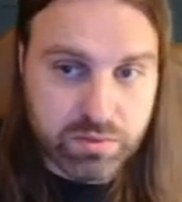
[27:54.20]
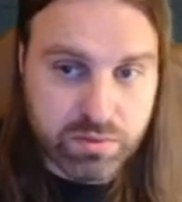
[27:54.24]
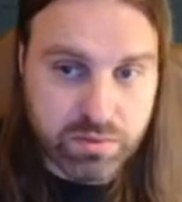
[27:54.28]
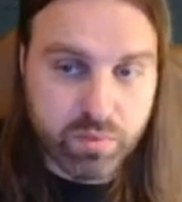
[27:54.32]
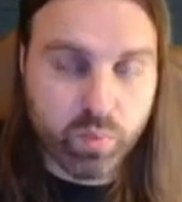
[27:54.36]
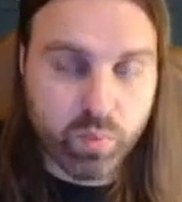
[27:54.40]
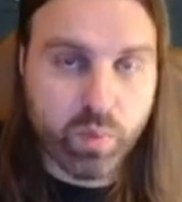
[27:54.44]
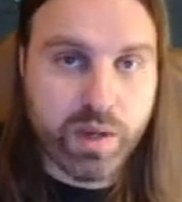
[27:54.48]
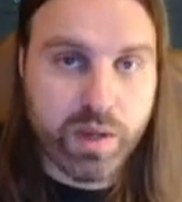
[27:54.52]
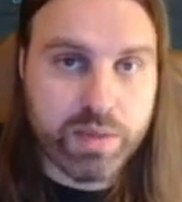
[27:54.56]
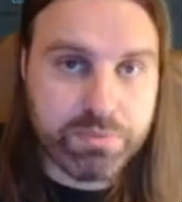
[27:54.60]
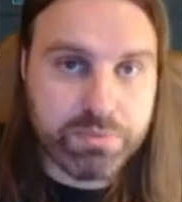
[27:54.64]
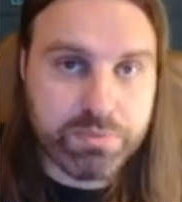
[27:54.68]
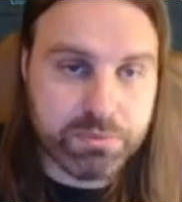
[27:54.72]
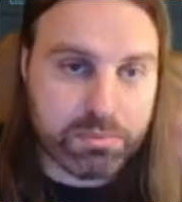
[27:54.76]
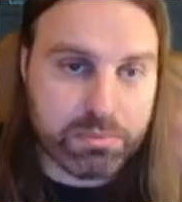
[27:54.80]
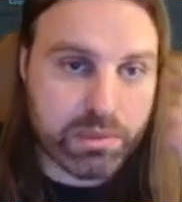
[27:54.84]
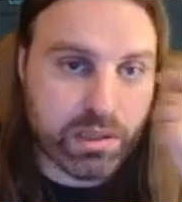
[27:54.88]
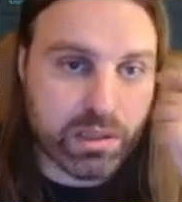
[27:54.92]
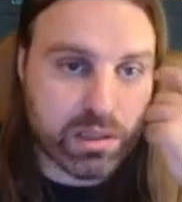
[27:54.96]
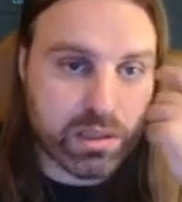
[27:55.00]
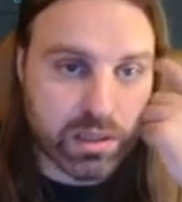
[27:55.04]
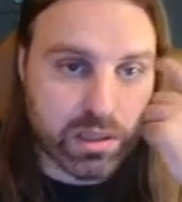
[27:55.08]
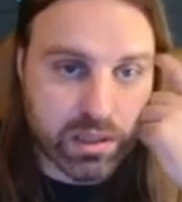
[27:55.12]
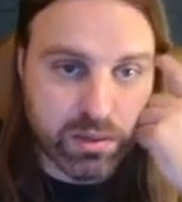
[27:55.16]
Wipe them
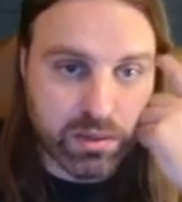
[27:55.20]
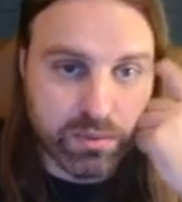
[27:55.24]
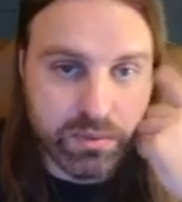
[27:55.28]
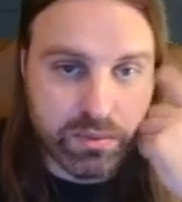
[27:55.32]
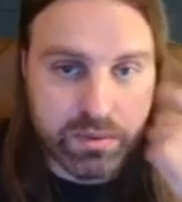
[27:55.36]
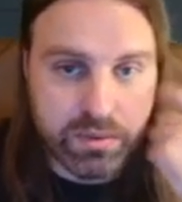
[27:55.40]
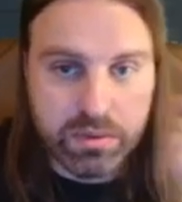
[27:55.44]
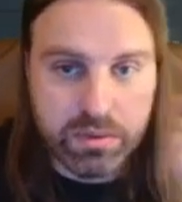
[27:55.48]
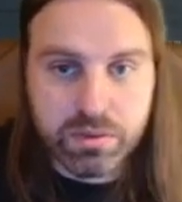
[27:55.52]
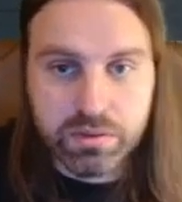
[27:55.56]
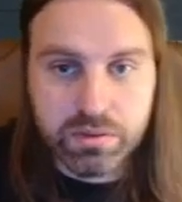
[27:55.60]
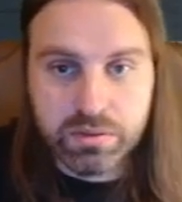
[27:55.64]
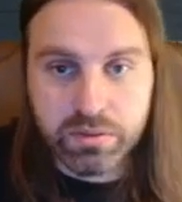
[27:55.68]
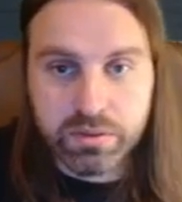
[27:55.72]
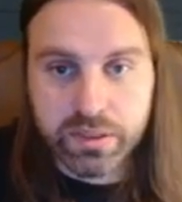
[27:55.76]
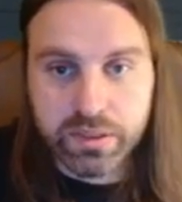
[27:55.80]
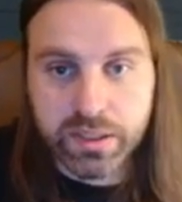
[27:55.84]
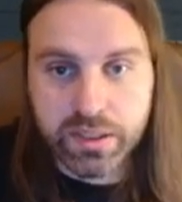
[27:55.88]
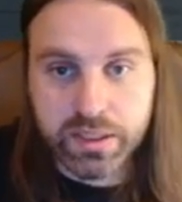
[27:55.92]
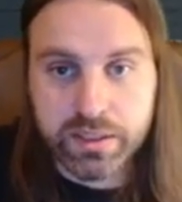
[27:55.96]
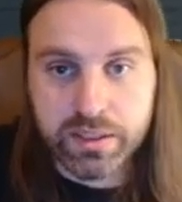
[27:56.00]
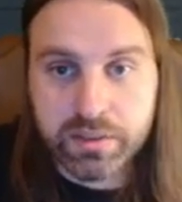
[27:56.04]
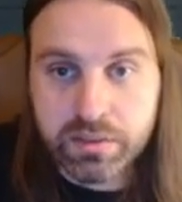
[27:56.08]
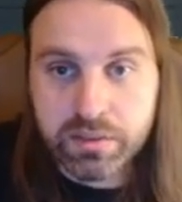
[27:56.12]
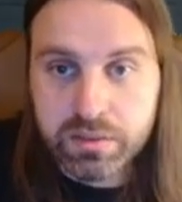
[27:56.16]
all out.
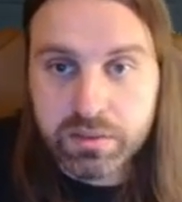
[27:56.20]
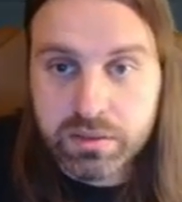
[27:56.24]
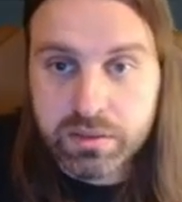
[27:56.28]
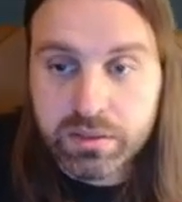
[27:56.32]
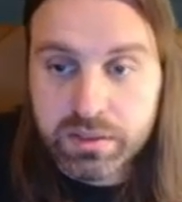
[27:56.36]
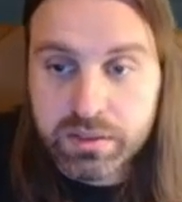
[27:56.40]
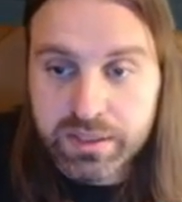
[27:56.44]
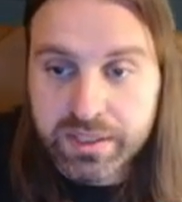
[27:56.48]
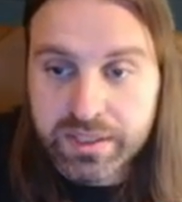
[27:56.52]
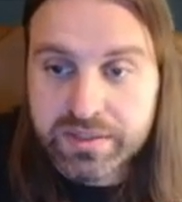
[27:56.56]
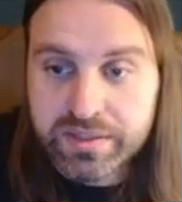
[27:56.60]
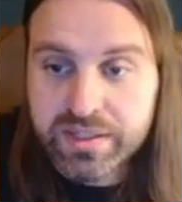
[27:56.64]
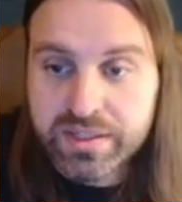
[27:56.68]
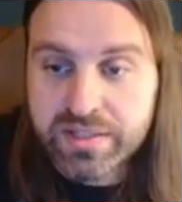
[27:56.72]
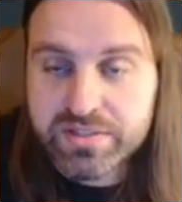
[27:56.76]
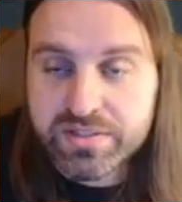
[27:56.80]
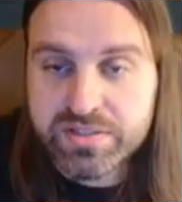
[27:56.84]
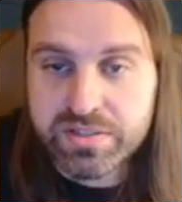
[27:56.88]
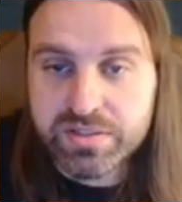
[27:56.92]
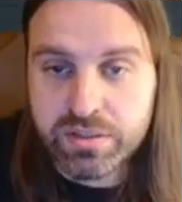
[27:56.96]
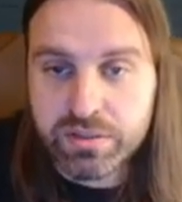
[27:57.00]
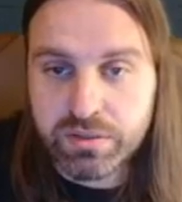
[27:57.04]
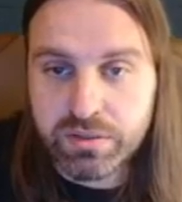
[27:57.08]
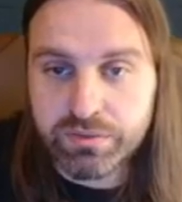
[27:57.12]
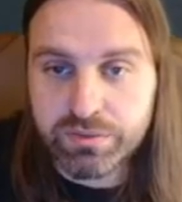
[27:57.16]
Okay, get that
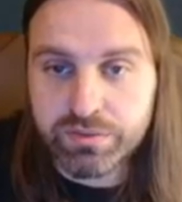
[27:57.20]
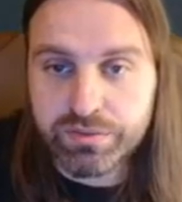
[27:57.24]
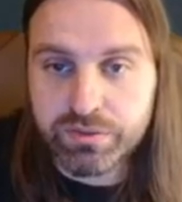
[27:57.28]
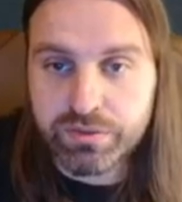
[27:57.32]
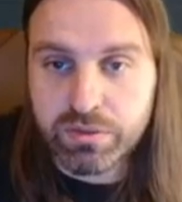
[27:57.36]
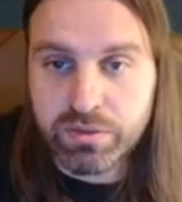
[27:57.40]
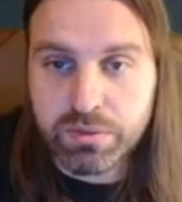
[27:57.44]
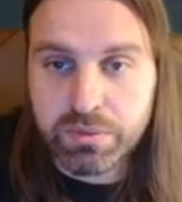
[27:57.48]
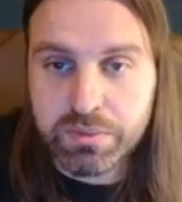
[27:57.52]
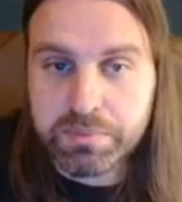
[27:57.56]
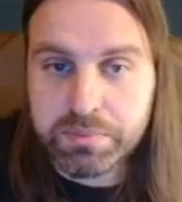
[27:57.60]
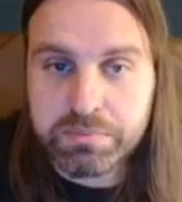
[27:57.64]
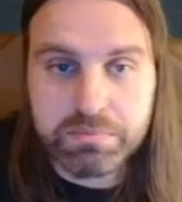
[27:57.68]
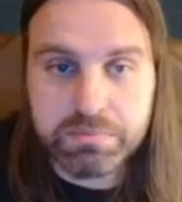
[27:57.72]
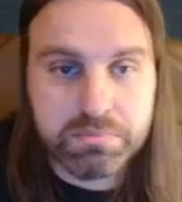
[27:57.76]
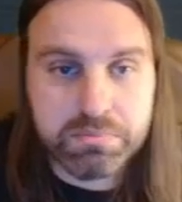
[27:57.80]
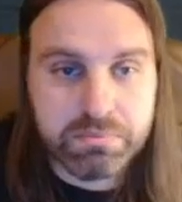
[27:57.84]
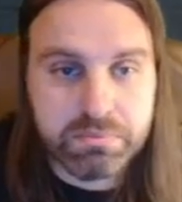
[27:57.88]
silver from them.